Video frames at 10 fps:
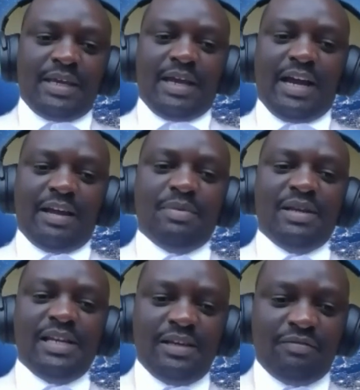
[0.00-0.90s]
And I
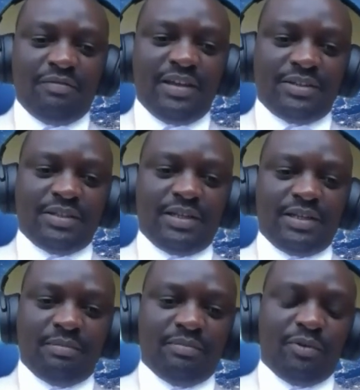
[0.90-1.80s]
believe that
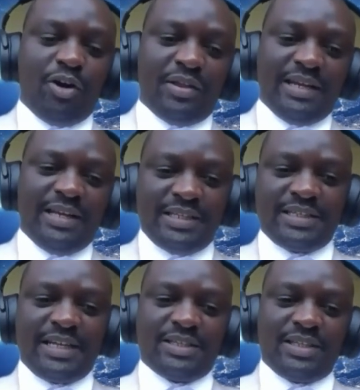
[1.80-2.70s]
all the data
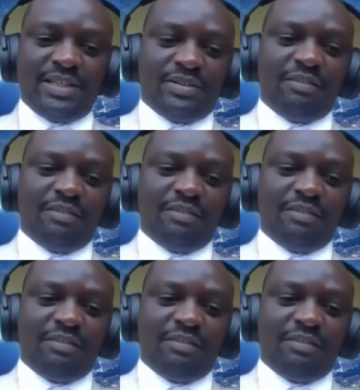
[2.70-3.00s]
sets that